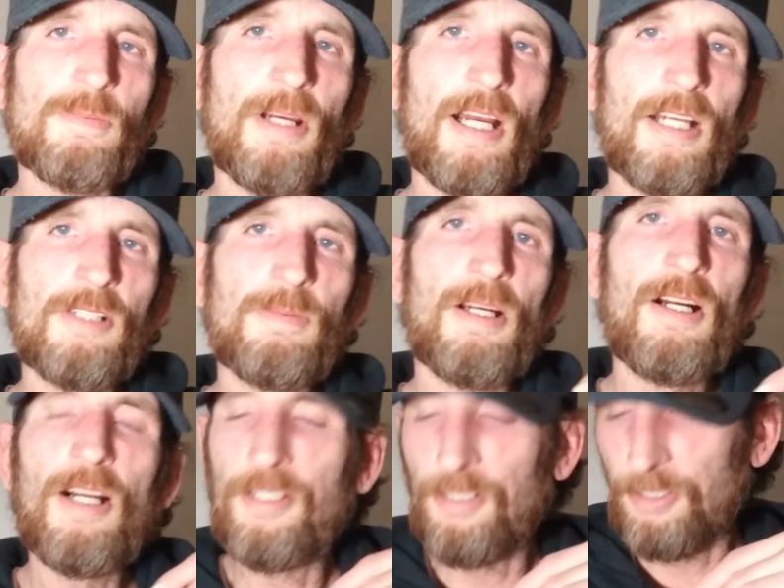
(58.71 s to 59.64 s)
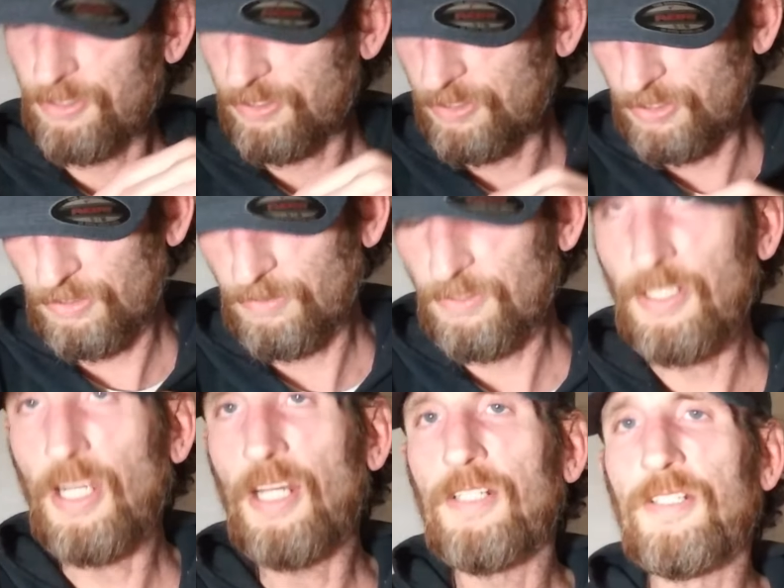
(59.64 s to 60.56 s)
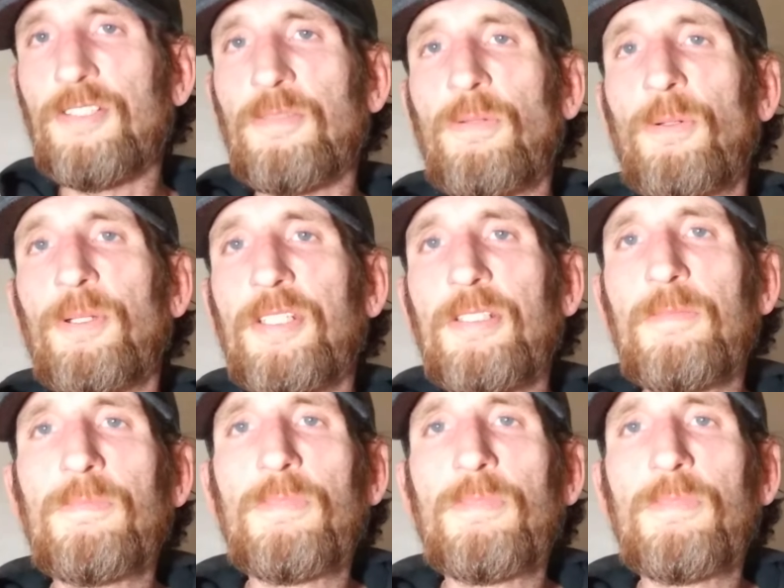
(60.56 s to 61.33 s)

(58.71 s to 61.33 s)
baths by hot nurses. It's kind of disappointing,